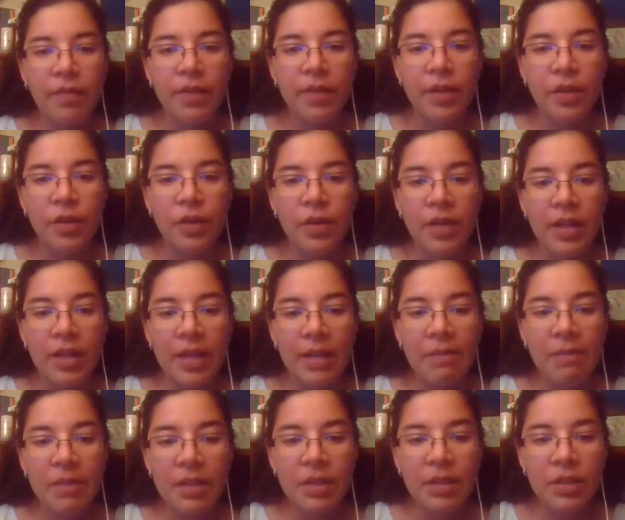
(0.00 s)
here an
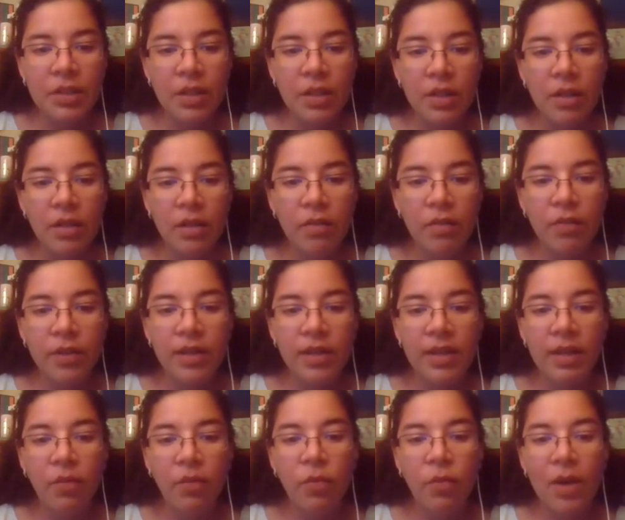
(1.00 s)
image of
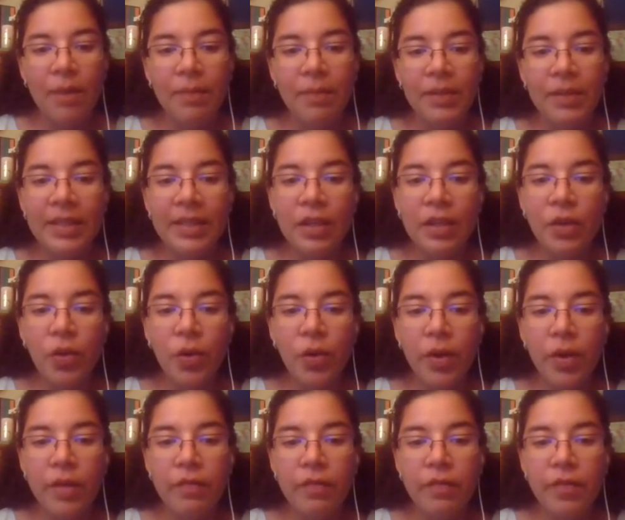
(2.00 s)
a rapidly
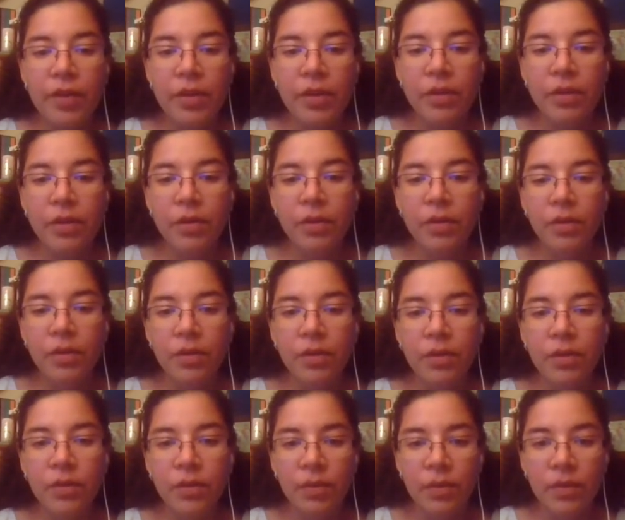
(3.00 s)
growing
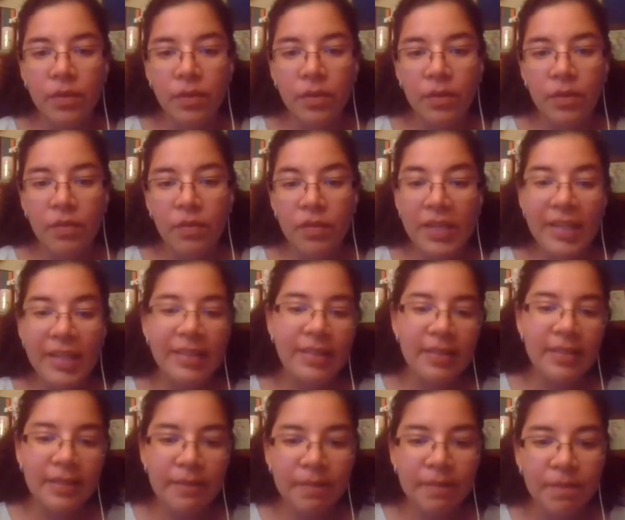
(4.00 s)

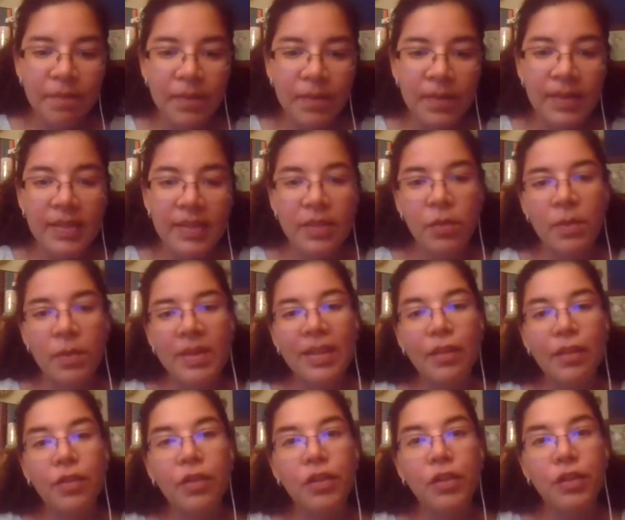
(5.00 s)
fetus. This would be the
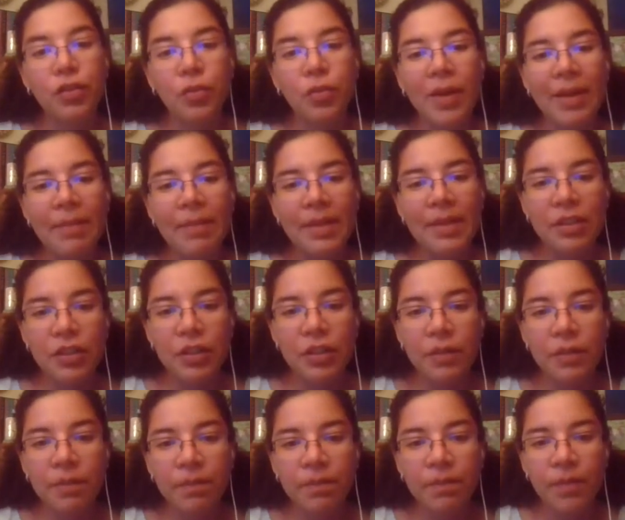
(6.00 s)
third trimester.
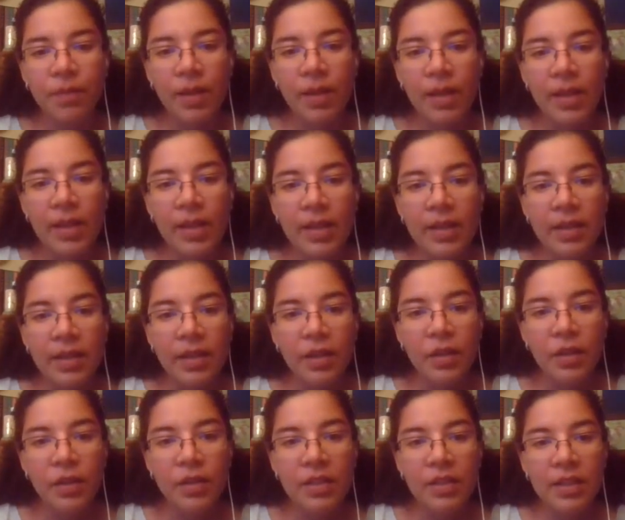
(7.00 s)

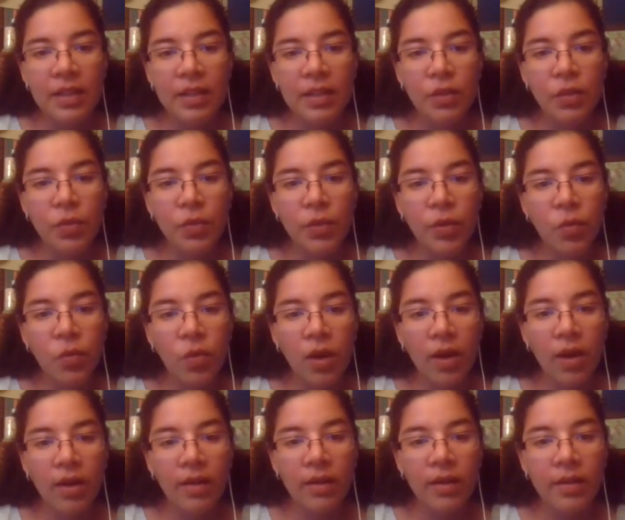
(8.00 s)
Here's the uterine
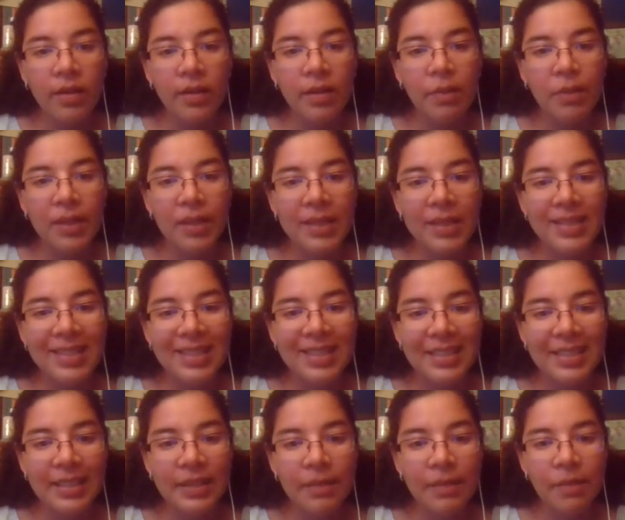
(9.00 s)
wall, the
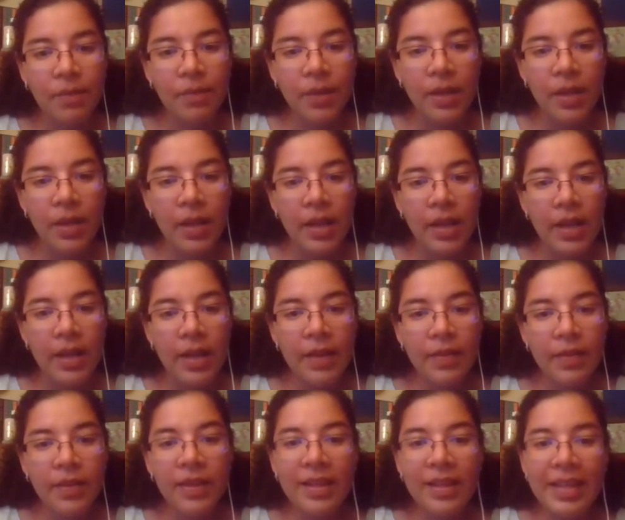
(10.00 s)
placenta,
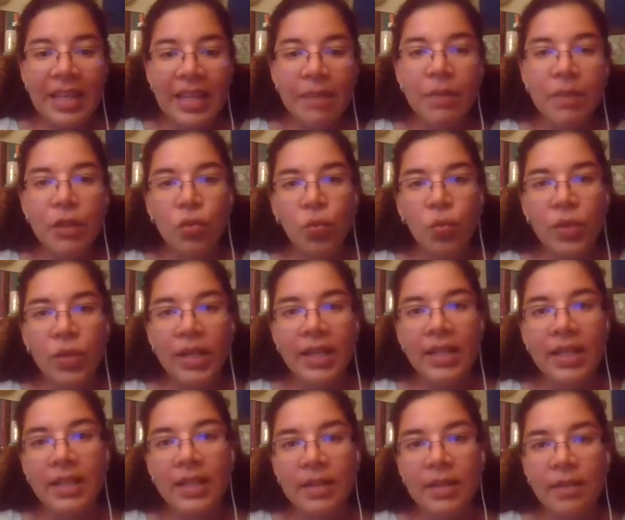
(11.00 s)
and the link
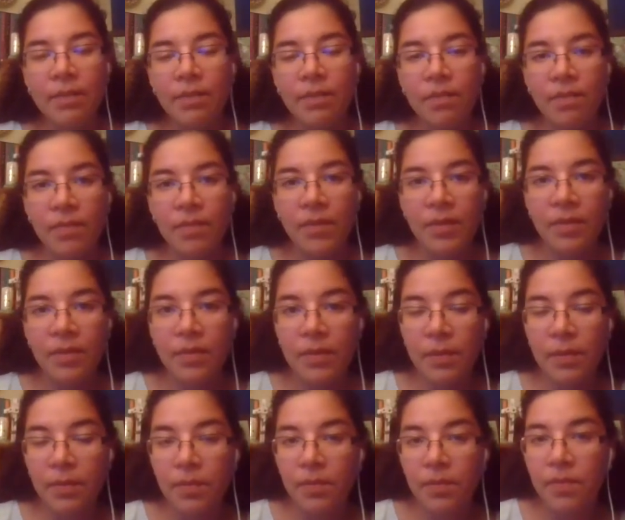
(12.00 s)
between
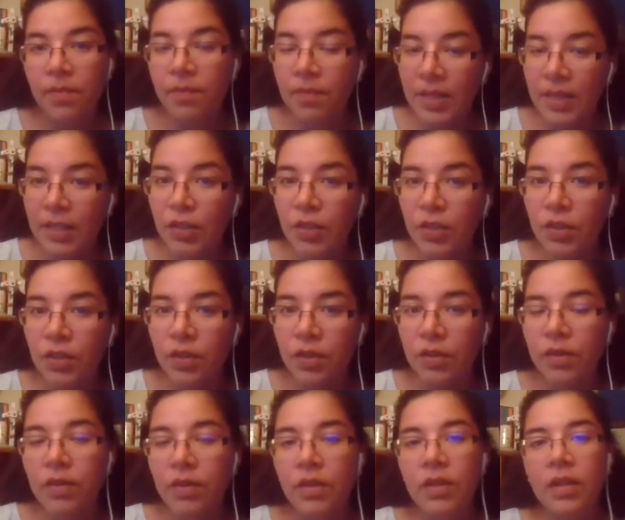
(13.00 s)
the
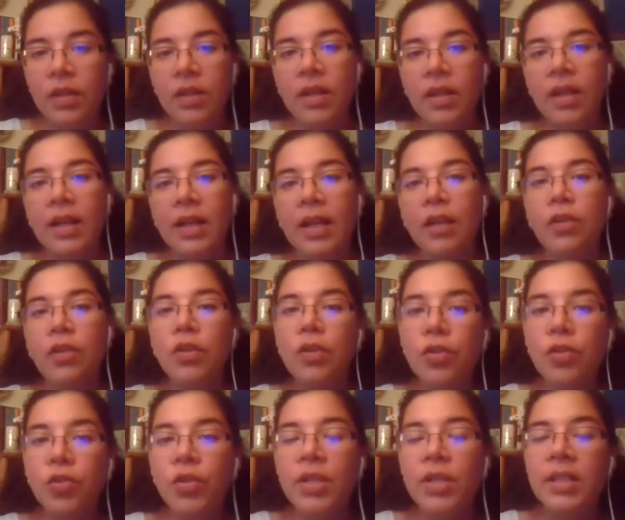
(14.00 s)
maternal
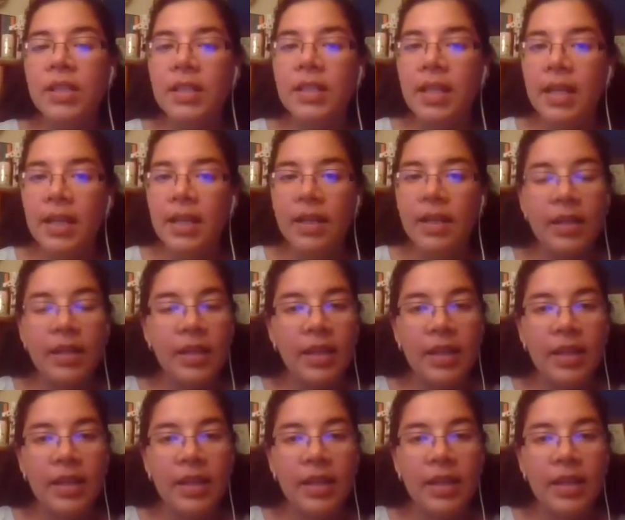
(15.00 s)
nutrients and